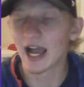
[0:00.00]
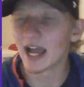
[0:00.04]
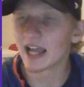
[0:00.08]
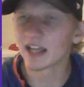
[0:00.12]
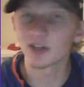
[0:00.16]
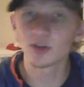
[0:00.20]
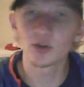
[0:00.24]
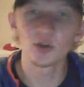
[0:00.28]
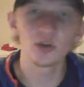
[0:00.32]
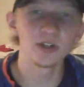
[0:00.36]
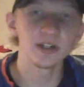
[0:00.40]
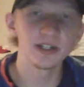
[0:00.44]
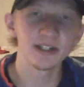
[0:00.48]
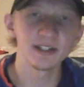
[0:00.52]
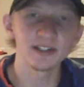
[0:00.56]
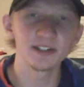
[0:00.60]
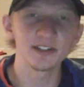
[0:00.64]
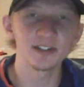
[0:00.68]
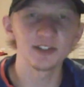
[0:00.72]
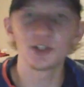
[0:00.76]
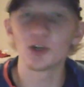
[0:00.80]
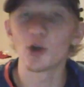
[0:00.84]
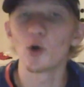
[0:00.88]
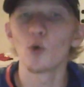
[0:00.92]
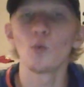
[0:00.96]
I couldn't,
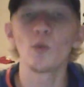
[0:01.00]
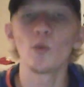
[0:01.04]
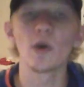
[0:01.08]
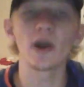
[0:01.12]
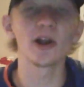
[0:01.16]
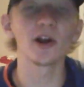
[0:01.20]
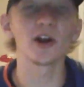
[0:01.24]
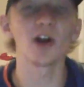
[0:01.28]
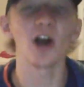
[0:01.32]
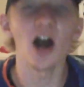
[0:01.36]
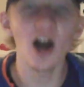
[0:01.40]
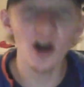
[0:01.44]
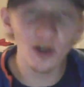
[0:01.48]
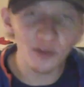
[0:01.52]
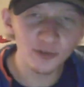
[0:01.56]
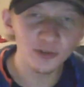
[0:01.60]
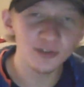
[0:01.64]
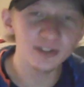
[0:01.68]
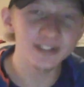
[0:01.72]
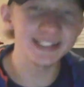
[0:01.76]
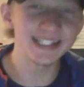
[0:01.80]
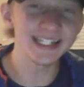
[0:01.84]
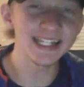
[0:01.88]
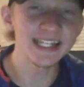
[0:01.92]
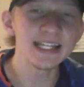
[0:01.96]
you know, wear other
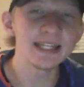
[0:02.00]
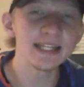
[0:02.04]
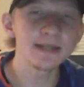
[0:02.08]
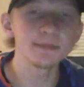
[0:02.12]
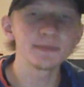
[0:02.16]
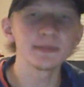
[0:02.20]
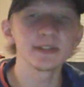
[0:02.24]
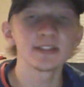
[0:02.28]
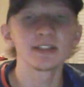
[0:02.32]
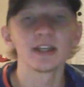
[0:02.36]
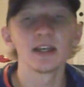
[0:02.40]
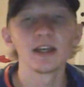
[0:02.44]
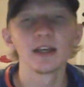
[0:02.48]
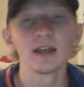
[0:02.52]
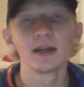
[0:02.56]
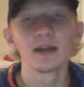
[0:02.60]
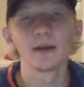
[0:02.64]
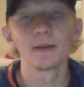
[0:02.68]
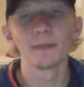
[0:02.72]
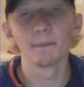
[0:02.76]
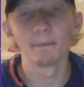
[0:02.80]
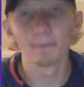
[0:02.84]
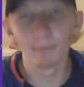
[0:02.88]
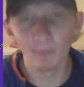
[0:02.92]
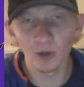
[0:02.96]
teams'
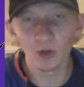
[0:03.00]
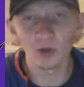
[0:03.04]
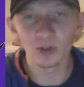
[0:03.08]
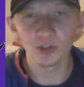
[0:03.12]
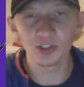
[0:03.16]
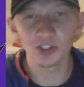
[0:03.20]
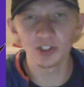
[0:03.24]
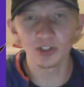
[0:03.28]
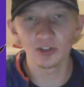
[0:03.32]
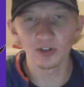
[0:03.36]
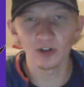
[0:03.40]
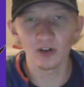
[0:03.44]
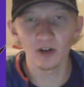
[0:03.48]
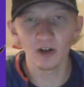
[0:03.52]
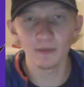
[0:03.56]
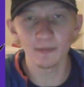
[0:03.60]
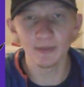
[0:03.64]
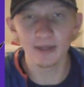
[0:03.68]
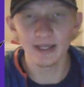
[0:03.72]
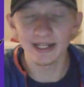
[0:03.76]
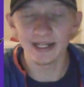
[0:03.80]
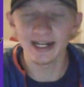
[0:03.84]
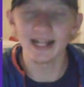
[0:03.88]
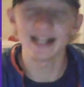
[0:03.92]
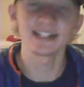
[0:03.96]
merch, you know what I
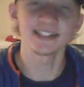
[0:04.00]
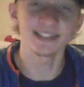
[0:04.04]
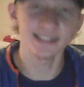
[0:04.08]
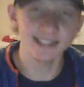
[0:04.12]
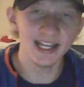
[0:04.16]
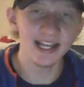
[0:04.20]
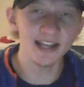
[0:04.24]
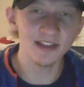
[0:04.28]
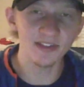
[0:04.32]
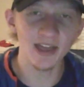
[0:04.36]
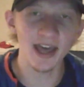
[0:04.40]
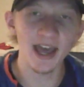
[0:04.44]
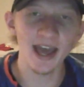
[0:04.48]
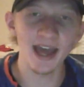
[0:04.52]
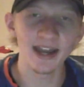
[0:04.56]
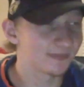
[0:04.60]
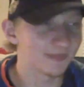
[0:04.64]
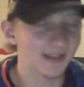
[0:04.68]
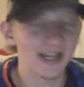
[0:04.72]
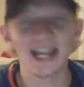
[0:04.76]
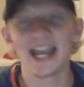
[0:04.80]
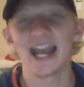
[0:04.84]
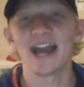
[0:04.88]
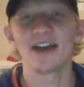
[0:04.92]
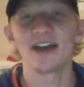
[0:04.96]
mean? I say that
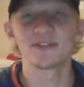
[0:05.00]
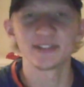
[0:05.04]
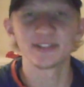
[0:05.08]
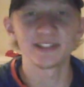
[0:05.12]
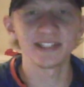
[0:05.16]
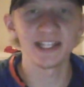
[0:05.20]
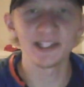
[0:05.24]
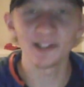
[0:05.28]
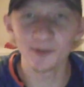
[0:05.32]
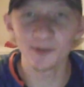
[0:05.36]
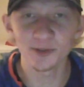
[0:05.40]
I have a St.